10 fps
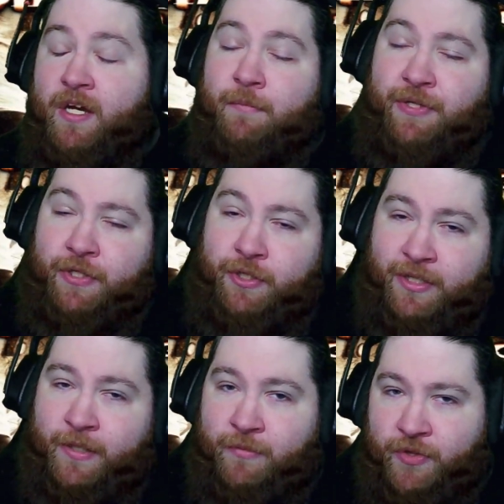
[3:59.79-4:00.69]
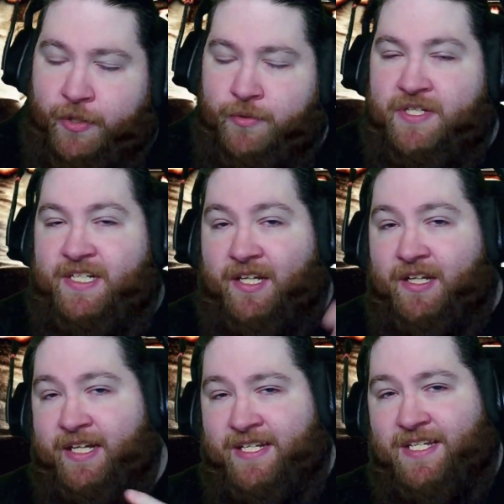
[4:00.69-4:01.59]
But the good thing with those is
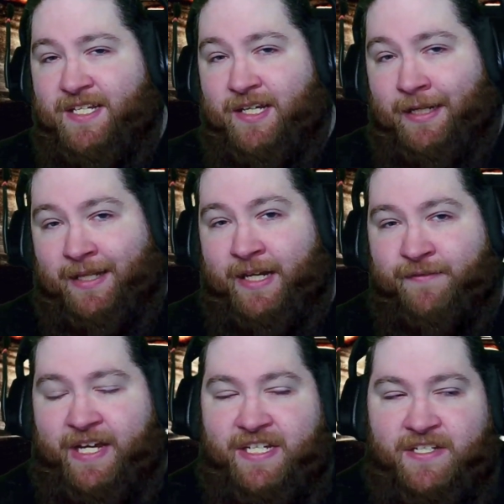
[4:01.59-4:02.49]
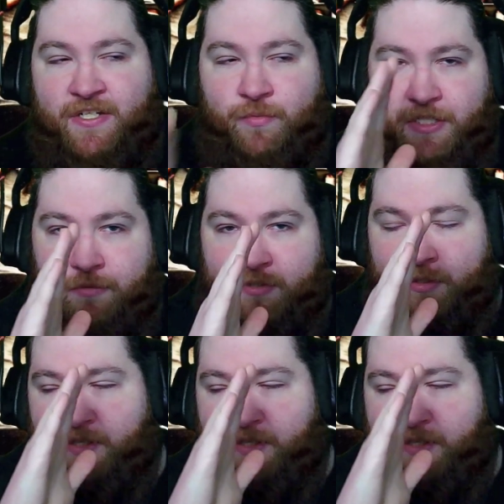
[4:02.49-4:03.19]
in a lot of cases when you do